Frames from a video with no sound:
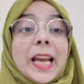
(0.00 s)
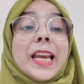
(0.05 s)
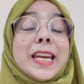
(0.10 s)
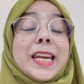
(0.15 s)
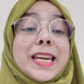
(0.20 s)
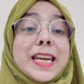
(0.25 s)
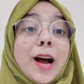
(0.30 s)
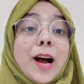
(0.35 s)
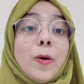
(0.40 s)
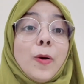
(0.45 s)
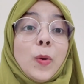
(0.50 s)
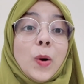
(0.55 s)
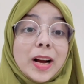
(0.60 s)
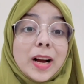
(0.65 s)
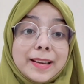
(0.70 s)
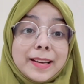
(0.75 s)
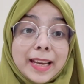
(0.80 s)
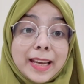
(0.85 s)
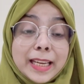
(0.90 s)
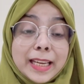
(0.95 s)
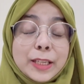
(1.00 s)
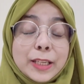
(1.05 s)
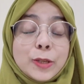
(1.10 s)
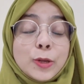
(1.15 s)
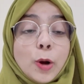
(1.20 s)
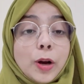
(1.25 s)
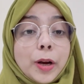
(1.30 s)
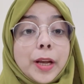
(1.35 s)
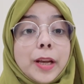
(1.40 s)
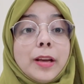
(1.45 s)
Now again,
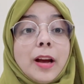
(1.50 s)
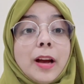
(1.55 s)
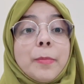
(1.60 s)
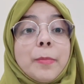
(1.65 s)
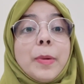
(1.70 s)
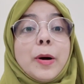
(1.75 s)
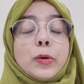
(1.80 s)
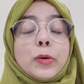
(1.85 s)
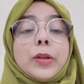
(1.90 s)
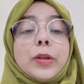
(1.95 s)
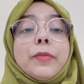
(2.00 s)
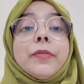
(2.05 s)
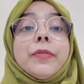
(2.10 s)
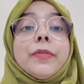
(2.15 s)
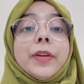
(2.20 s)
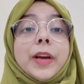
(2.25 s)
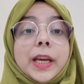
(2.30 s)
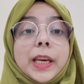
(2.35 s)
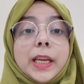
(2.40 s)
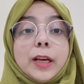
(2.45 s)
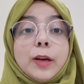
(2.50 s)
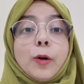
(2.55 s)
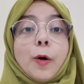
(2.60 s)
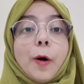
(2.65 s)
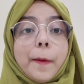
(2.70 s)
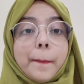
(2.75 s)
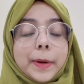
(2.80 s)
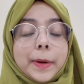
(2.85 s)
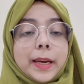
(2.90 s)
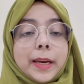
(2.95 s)
talking about the very
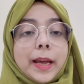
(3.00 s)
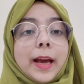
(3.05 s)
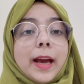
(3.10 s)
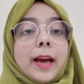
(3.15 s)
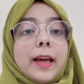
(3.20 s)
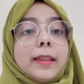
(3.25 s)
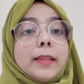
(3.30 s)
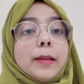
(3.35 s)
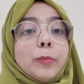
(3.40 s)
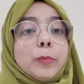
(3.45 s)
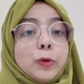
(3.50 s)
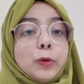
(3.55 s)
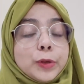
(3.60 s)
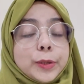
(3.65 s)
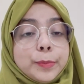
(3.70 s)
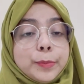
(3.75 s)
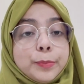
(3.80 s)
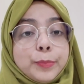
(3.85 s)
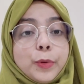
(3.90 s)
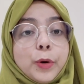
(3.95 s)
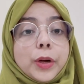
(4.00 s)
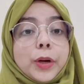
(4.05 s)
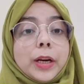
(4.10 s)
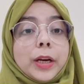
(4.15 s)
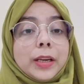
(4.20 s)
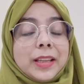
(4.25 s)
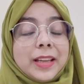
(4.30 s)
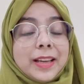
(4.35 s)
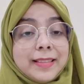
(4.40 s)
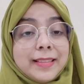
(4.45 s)
common and the most
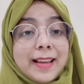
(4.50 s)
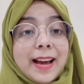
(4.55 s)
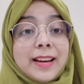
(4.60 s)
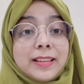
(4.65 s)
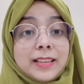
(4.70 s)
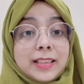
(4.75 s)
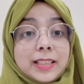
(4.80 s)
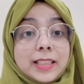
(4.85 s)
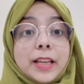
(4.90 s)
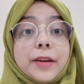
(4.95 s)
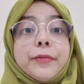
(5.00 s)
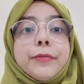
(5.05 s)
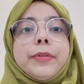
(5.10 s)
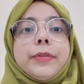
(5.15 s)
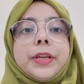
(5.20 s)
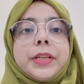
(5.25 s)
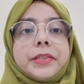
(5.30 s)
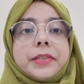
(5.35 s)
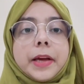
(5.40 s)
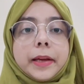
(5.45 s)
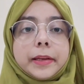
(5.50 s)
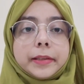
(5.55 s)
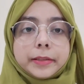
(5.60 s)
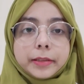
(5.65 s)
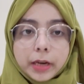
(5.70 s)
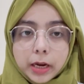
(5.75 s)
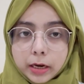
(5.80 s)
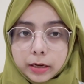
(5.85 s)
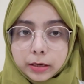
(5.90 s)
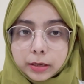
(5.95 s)
important thing, that is the visa
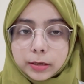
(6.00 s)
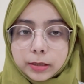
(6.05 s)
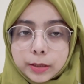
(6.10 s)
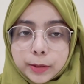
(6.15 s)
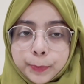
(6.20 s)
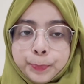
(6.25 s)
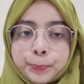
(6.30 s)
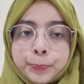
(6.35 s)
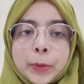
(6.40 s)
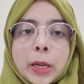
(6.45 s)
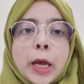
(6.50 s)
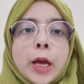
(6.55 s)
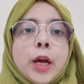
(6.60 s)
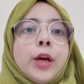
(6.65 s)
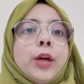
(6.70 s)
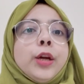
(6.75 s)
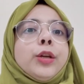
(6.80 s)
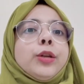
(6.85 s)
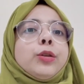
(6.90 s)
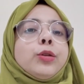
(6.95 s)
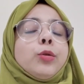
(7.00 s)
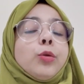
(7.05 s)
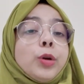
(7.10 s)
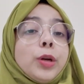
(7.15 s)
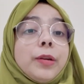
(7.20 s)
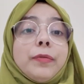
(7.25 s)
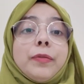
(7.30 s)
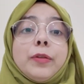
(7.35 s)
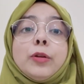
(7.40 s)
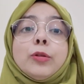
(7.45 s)
status. So
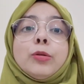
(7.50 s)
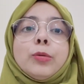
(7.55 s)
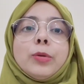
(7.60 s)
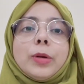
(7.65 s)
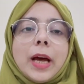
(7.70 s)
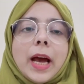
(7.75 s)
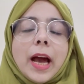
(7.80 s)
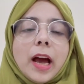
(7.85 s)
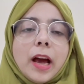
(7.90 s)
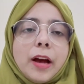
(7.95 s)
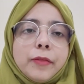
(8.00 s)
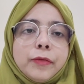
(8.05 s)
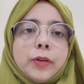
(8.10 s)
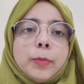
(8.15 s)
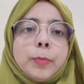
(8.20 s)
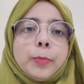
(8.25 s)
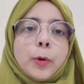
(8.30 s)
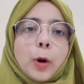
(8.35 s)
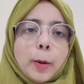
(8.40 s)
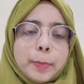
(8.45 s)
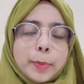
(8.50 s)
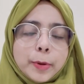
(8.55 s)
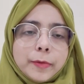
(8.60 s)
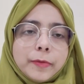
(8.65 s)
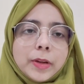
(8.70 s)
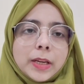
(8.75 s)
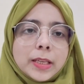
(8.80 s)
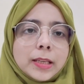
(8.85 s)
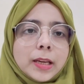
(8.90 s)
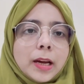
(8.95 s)
if you don't have the proper
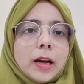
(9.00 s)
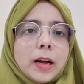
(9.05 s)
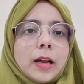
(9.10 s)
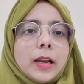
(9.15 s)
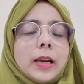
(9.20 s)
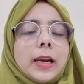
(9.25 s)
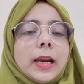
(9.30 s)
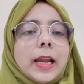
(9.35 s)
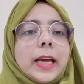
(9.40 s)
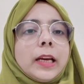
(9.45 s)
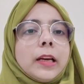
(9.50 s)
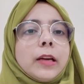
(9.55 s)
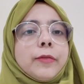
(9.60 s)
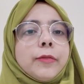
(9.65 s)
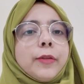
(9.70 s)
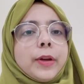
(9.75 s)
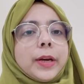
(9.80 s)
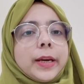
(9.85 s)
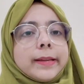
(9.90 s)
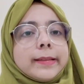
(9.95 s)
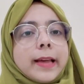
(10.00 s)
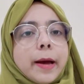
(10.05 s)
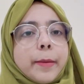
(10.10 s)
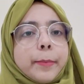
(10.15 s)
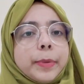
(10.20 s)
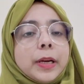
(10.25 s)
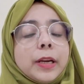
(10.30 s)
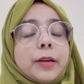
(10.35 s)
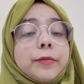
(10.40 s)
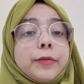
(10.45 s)
visa, like for
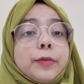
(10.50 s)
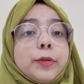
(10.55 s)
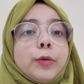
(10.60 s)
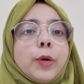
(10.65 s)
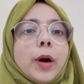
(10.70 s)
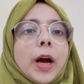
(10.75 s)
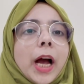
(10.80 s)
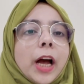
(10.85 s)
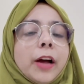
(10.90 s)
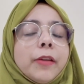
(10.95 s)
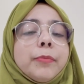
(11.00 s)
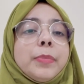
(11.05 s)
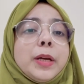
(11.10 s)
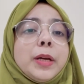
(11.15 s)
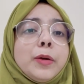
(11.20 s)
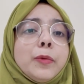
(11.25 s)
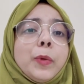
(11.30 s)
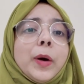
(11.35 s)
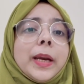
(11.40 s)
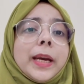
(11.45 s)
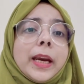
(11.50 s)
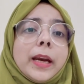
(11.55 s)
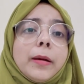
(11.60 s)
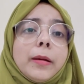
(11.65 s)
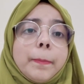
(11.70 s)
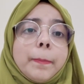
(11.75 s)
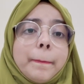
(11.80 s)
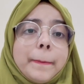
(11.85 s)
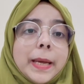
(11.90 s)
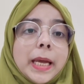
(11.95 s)
example, if you have B1
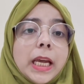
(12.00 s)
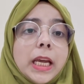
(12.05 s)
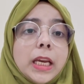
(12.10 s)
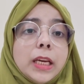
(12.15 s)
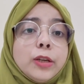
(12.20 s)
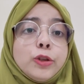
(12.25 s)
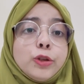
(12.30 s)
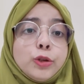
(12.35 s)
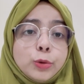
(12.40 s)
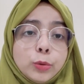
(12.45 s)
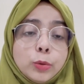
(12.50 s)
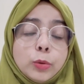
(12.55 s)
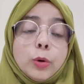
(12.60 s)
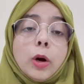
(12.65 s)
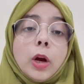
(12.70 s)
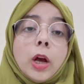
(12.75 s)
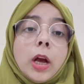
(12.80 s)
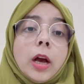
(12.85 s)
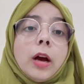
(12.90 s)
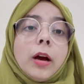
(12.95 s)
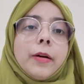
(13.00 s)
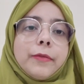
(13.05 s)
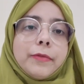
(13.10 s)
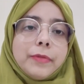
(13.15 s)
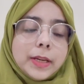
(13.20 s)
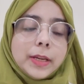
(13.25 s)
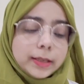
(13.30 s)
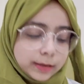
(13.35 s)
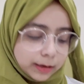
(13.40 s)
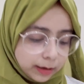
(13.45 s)
and B2
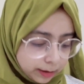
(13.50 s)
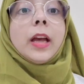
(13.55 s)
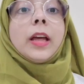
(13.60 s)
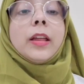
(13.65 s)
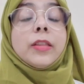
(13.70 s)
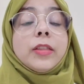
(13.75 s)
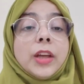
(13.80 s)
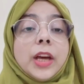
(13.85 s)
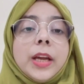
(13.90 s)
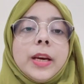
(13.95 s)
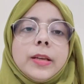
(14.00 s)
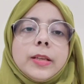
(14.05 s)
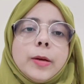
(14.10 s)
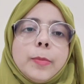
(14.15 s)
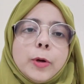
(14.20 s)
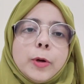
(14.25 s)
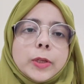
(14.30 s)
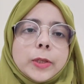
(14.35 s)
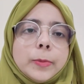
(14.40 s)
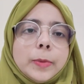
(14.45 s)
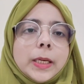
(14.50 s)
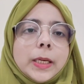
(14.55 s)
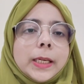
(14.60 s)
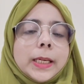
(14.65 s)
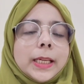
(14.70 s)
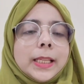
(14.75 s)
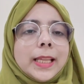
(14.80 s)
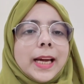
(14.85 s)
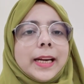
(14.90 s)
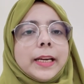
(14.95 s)
visa, there is a
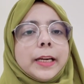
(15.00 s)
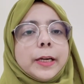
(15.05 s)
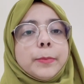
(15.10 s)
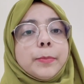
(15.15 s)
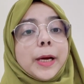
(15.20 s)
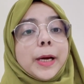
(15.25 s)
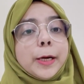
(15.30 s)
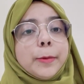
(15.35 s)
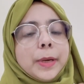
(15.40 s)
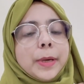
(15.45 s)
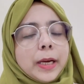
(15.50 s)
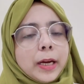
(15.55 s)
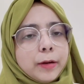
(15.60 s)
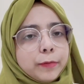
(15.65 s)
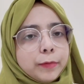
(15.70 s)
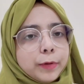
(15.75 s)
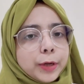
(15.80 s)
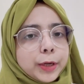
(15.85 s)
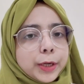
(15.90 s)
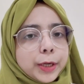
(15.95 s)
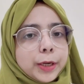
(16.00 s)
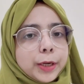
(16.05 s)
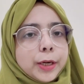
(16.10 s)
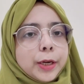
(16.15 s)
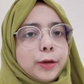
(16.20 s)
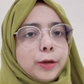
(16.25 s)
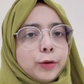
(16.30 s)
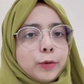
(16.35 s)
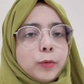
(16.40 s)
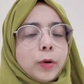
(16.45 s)
possibility that it might be converted
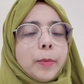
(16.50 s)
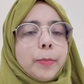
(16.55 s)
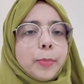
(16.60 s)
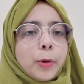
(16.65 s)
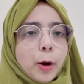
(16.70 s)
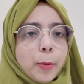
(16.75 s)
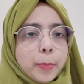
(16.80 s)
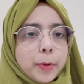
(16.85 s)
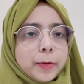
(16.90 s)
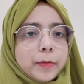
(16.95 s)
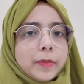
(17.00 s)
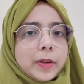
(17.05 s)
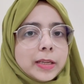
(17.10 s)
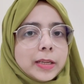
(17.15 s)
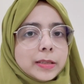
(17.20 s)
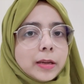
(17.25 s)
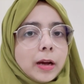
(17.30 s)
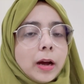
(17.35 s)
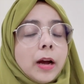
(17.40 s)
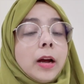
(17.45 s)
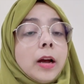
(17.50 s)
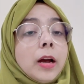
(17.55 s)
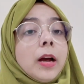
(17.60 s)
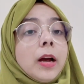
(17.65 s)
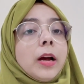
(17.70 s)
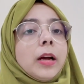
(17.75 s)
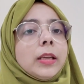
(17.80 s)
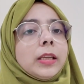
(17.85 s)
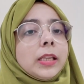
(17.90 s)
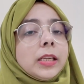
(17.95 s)
into a proper visa.
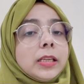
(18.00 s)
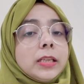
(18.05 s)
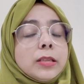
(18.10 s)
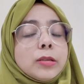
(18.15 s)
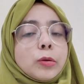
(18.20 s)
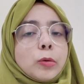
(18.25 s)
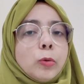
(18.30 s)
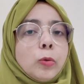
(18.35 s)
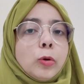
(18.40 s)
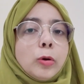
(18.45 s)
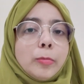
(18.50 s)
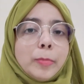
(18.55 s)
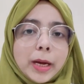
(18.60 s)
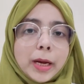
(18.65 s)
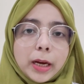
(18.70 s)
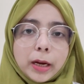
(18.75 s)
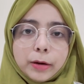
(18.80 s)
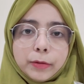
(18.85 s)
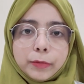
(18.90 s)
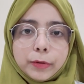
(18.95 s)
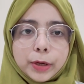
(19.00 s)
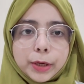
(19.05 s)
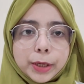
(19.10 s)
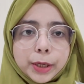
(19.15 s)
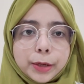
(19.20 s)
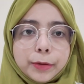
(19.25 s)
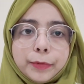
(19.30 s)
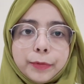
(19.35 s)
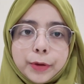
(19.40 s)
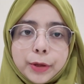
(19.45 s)
These school may convert
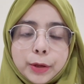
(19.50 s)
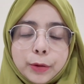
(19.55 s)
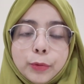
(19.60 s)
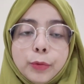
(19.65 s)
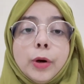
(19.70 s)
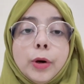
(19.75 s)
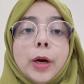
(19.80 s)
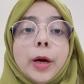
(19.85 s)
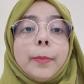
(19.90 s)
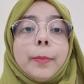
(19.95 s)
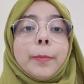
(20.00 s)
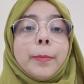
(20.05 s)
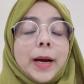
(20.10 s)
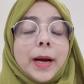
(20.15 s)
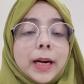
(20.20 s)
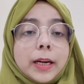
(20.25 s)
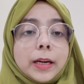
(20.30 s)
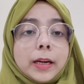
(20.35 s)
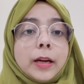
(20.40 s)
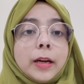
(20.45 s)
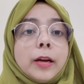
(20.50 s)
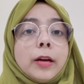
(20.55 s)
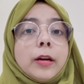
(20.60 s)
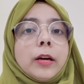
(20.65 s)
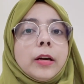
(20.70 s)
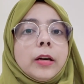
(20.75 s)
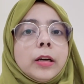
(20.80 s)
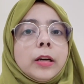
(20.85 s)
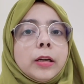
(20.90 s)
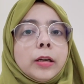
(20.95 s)
it for you, but
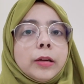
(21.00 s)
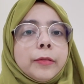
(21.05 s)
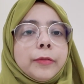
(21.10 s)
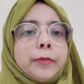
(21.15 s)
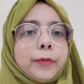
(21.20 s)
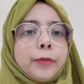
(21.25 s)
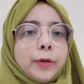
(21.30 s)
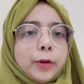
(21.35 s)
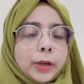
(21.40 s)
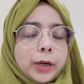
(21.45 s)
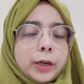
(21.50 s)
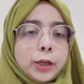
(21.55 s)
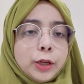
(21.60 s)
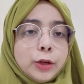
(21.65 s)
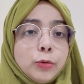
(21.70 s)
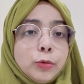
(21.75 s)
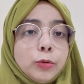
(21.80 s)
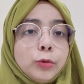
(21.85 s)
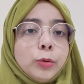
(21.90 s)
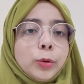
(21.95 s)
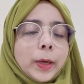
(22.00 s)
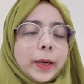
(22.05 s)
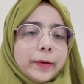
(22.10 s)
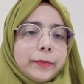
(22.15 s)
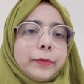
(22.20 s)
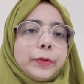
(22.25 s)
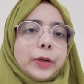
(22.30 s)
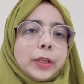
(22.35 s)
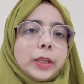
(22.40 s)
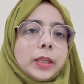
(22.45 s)
for you to
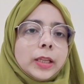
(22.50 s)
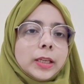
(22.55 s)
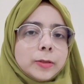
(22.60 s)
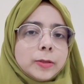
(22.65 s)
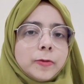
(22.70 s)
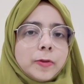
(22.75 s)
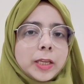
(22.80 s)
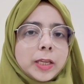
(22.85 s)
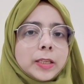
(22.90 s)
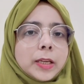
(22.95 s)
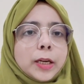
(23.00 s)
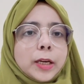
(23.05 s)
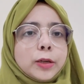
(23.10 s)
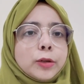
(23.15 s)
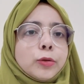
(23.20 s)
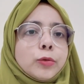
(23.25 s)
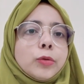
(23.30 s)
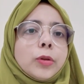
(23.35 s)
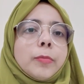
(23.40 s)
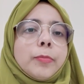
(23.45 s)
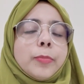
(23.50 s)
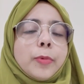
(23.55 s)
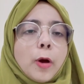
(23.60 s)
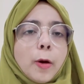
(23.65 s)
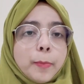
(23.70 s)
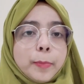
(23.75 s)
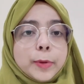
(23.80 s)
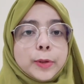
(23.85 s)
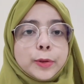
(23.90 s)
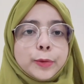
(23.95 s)
convert this visa into the proper